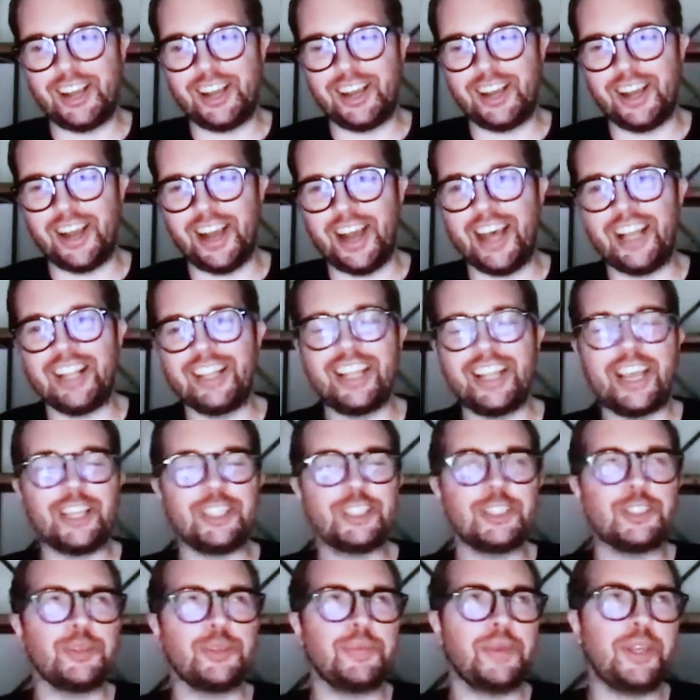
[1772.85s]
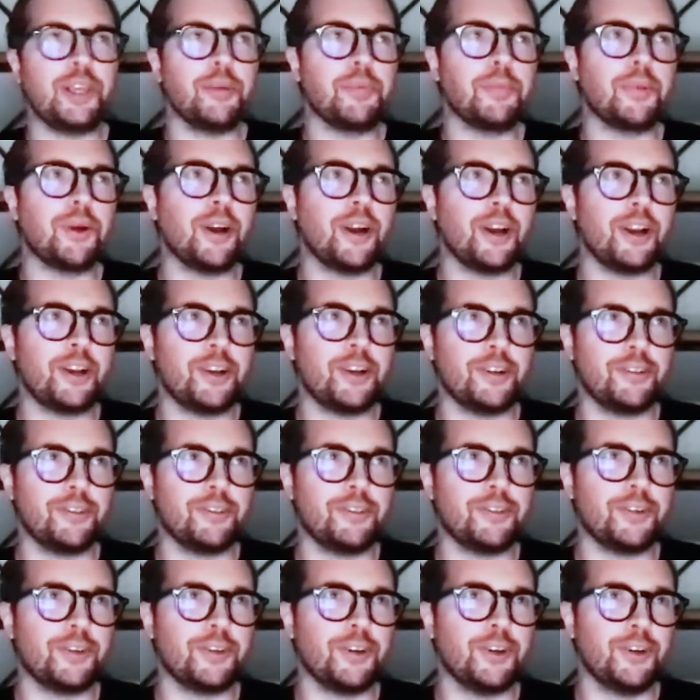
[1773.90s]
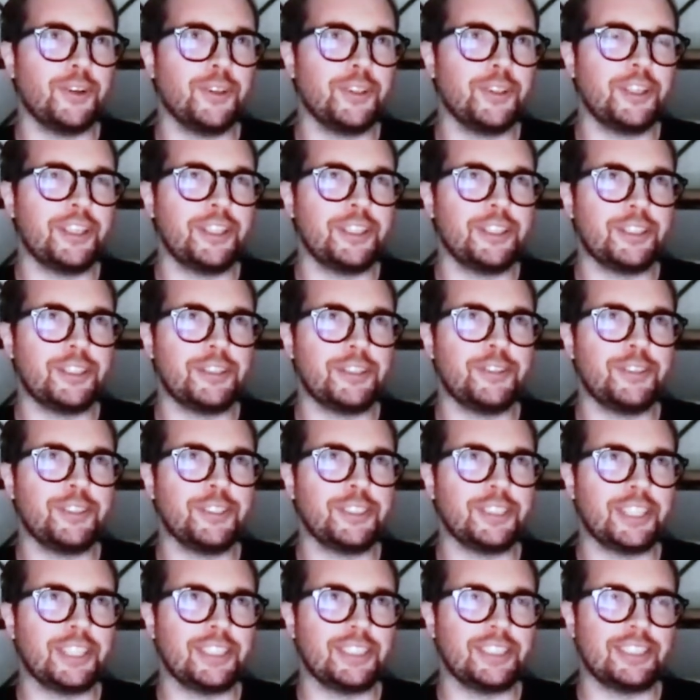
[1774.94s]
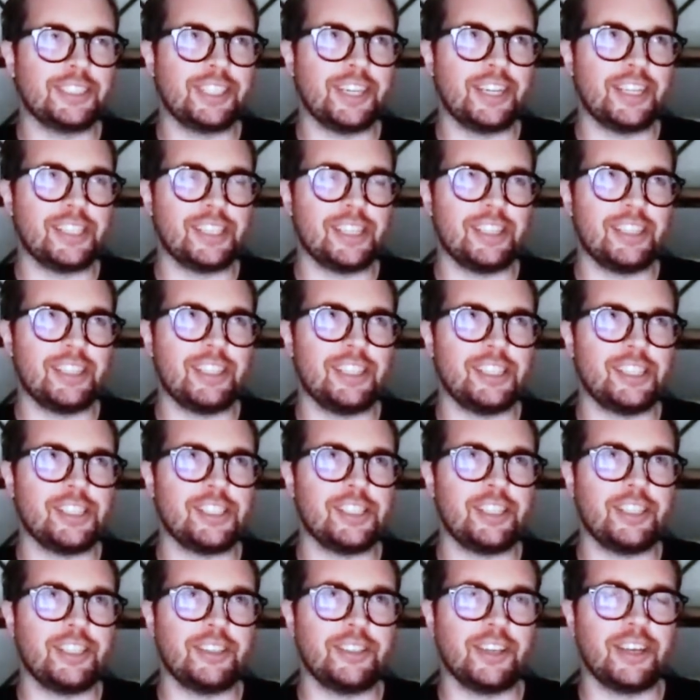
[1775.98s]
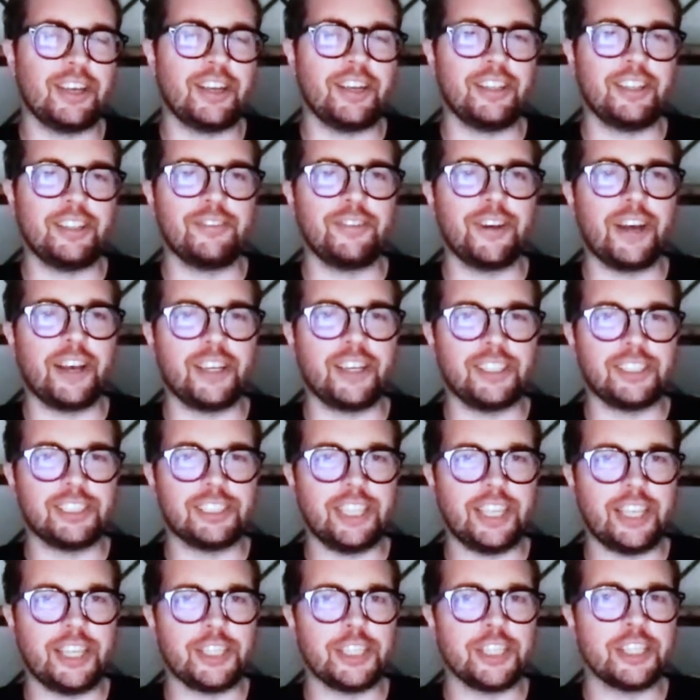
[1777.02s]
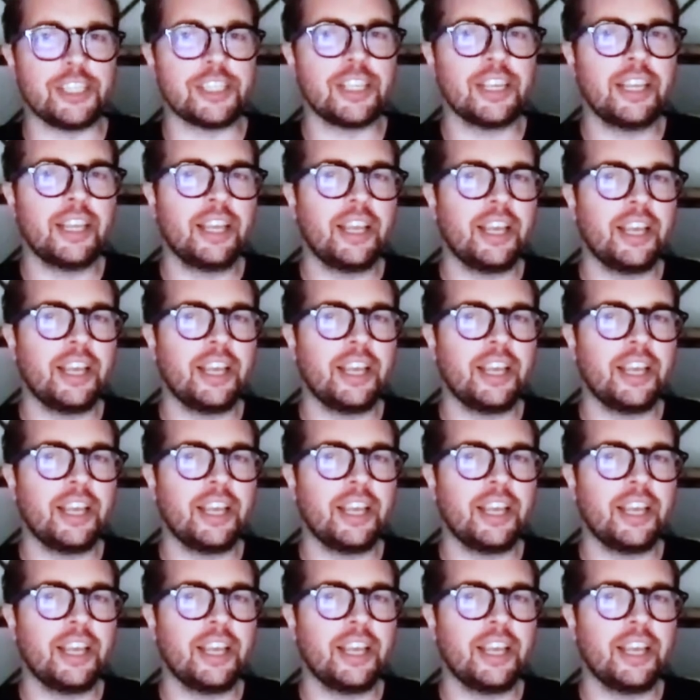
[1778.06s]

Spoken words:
I like to be a part of all the interviews and at least the kind of the final stages.